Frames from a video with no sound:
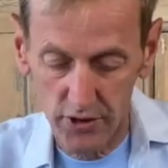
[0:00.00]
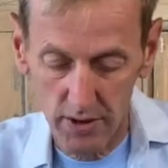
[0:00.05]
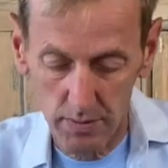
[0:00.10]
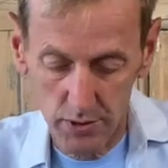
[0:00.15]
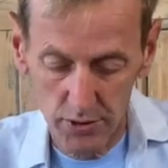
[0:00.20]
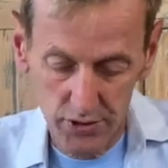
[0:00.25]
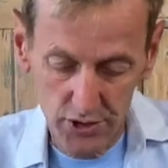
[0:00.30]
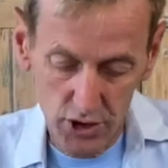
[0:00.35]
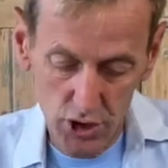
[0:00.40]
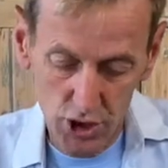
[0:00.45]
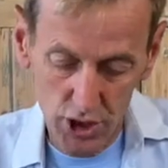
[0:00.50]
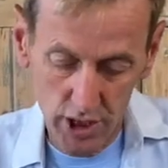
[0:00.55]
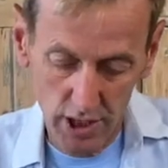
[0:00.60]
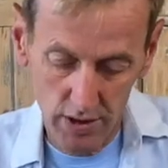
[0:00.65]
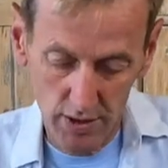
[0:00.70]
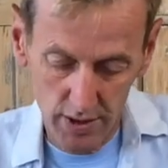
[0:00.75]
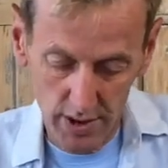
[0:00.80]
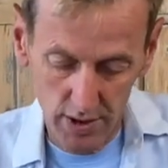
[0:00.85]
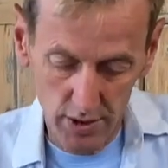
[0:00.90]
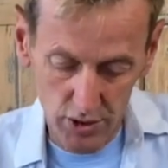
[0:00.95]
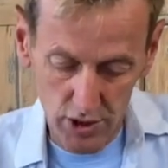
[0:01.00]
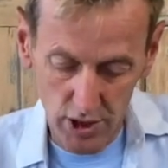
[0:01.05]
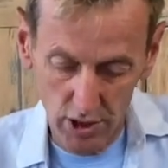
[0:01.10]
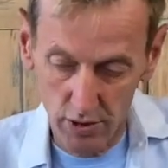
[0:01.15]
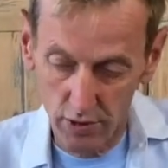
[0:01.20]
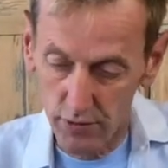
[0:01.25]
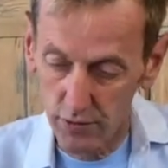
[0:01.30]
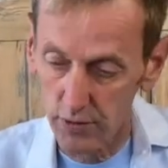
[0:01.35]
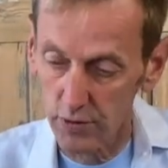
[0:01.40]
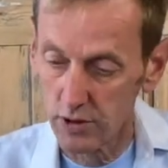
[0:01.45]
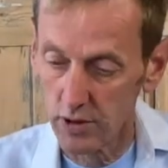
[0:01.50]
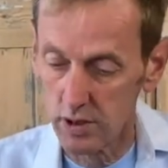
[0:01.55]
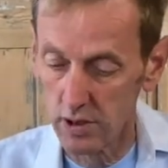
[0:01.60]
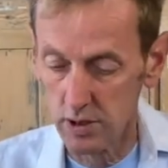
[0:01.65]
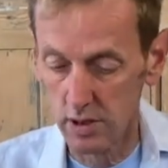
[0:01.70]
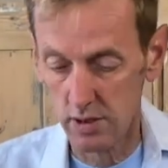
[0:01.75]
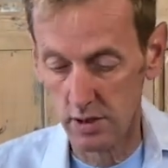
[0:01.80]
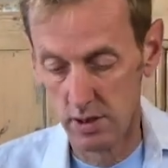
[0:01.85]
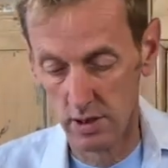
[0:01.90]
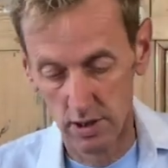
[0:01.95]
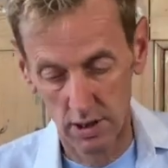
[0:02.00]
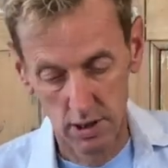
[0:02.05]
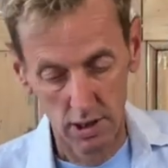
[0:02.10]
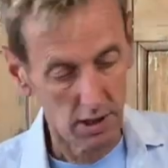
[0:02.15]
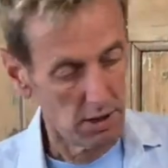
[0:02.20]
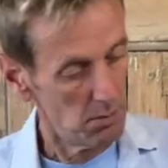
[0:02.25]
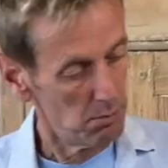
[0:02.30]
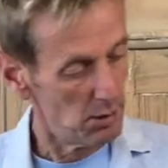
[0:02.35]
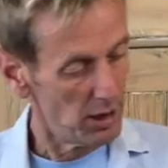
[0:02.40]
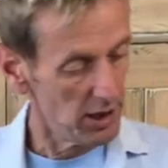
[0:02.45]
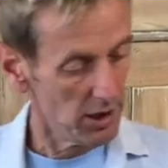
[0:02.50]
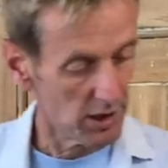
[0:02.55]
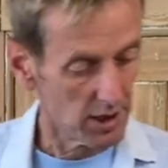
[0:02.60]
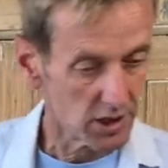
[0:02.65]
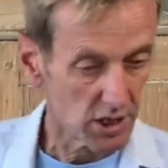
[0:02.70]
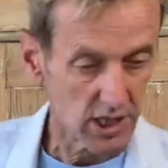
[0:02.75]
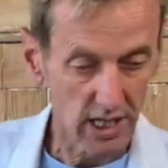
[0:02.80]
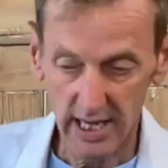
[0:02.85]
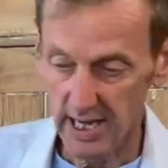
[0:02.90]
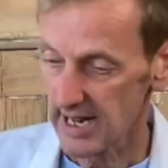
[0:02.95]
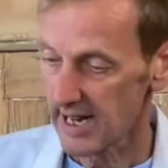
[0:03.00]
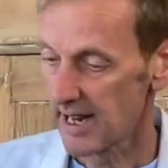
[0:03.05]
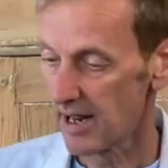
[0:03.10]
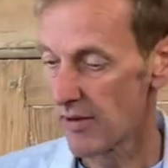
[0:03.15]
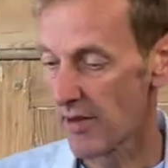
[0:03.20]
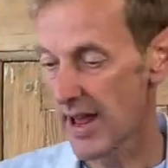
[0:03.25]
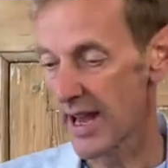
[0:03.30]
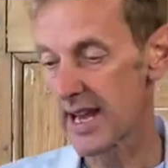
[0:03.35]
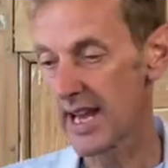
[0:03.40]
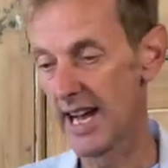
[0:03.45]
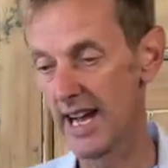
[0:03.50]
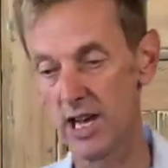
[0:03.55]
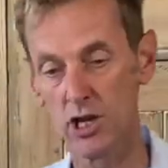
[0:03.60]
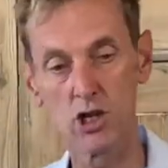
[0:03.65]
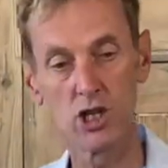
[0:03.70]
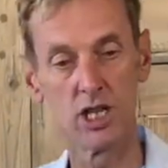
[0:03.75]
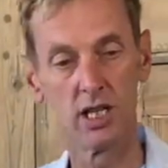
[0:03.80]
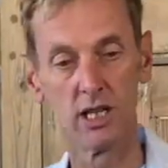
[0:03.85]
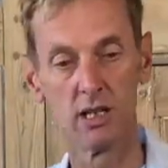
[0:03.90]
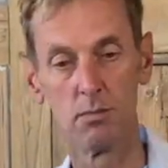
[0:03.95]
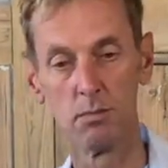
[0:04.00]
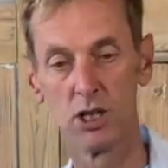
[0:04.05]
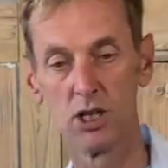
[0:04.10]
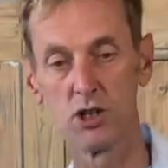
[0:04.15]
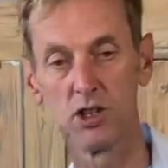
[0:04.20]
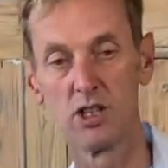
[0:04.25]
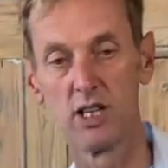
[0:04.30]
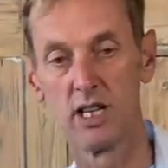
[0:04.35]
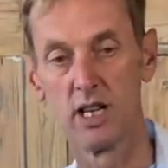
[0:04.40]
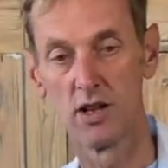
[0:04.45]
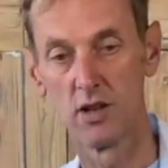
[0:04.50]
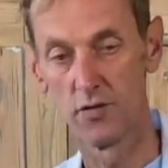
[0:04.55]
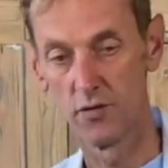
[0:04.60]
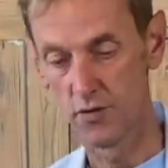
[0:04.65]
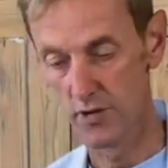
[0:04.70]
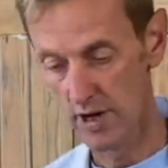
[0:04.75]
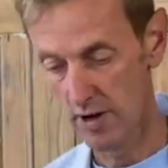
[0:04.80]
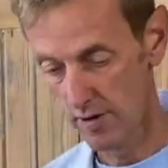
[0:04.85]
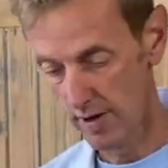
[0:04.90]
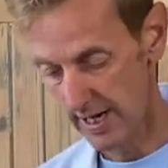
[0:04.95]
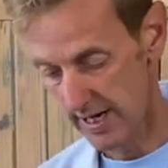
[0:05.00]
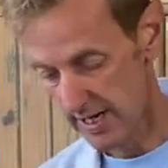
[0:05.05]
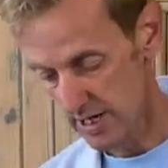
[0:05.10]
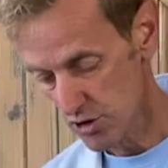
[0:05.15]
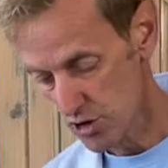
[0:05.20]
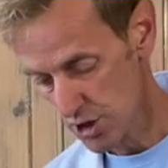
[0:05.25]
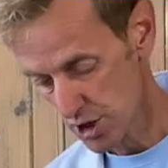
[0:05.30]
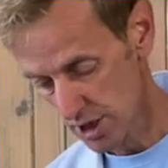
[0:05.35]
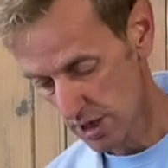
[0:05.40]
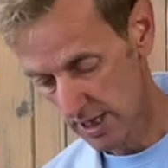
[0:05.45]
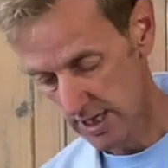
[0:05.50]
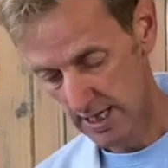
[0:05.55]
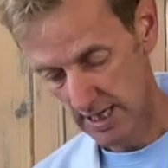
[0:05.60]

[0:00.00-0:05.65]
so I want to show those off. But you can see now they catch in amongst the other foliage.